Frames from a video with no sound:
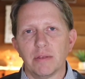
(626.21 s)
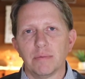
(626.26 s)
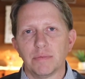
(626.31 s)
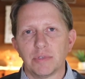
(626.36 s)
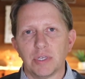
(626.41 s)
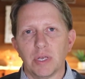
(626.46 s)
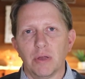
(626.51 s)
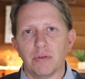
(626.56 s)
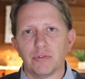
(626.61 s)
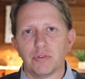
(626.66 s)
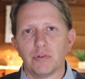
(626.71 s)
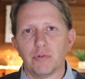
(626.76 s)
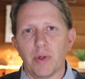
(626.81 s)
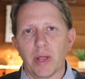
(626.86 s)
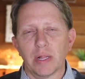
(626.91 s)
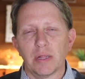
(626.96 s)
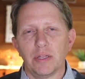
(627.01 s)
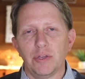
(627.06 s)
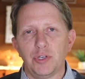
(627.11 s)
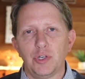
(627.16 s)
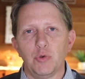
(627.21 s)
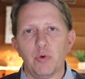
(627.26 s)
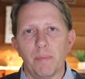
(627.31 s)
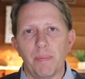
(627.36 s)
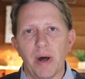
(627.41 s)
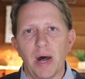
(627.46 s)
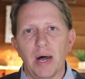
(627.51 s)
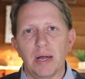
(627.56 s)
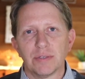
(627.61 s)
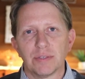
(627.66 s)
themselves directly to
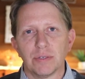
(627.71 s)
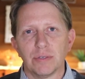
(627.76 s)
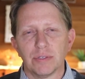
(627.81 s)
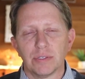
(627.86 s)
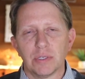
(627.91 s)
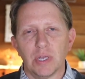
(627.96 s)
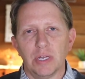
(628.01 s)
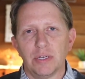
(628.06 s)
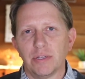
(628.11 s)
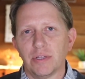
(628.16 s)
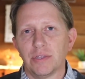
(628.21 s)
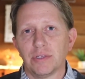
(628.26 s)
apostles and to